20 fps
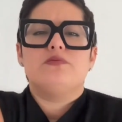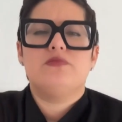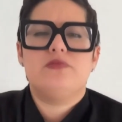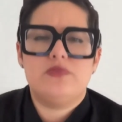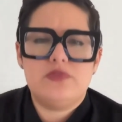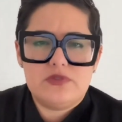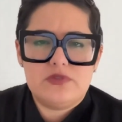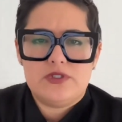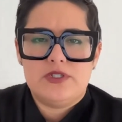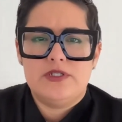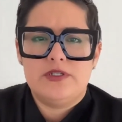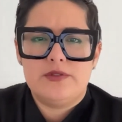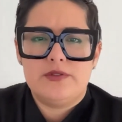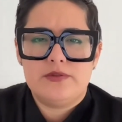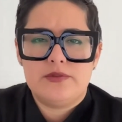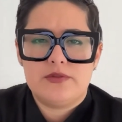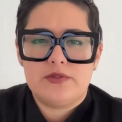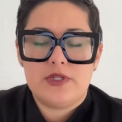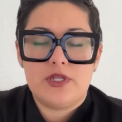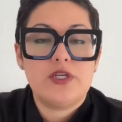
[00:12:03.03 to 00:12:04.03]
ugh.
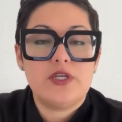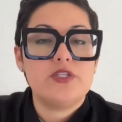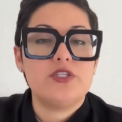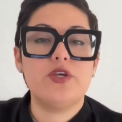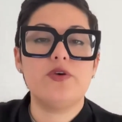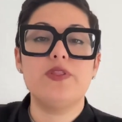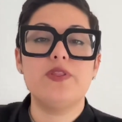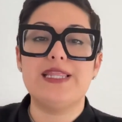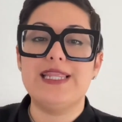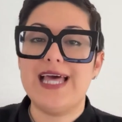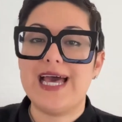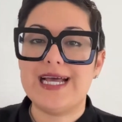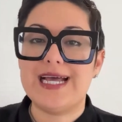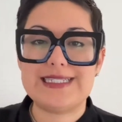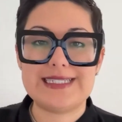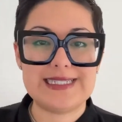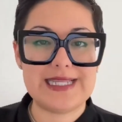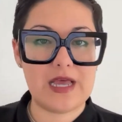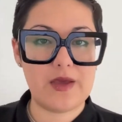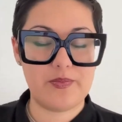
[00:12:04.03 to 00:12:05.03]
So
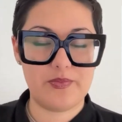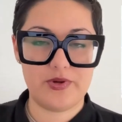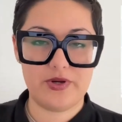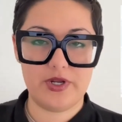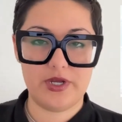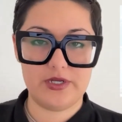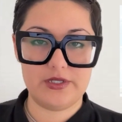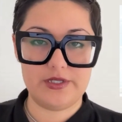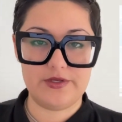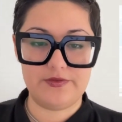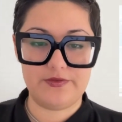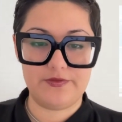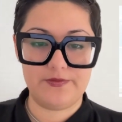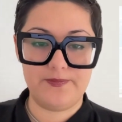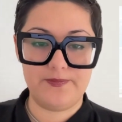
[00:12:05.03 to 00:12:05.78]
that's not productive.